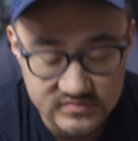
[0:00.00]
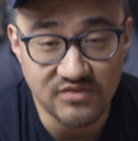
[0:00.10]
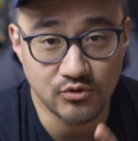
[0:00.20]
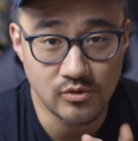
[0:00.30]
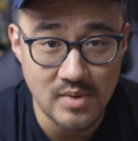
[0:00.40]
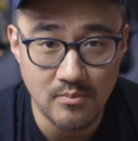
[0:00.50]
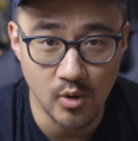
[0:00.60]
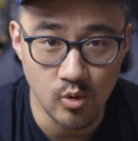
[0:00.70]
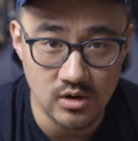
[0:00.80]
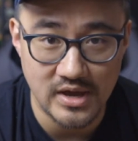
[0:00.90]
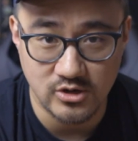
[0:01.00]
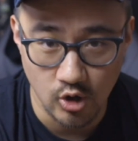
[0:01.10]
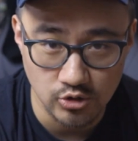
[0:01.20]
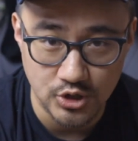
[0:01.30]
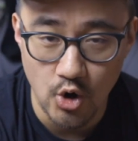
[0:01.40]
If you remember, one of my
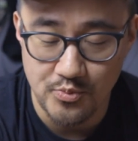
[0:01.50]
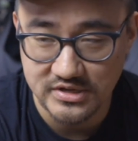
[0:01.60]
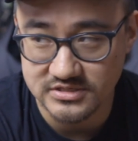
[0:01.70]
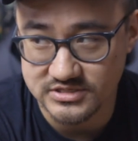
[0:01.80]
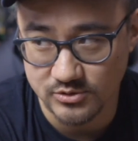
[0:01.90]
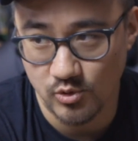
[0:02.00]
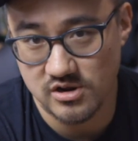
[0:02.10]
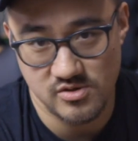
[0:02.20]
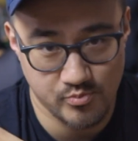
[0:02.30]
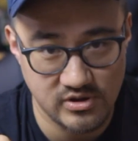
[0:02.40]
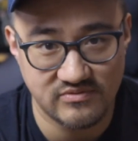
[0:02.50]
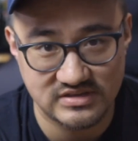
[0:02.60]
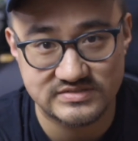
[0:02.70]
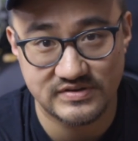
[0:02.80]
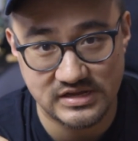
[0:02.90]
cold opens to one of the
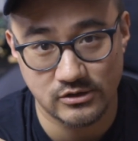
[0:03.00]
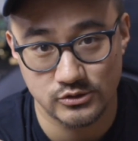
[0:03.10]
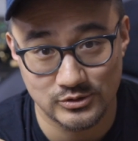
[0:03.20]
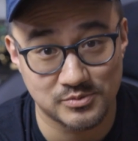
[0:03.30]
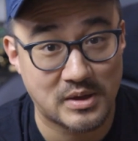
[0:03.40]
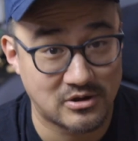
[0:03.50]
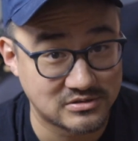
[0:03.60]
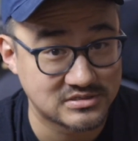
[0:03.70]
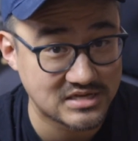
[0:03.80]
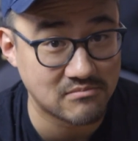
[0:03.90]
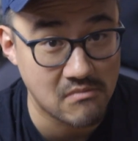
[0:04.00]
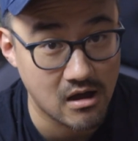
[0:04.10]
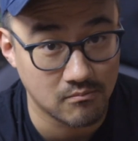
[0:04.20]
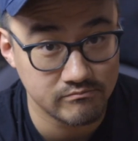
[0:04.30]
previous videos was about his dead mom.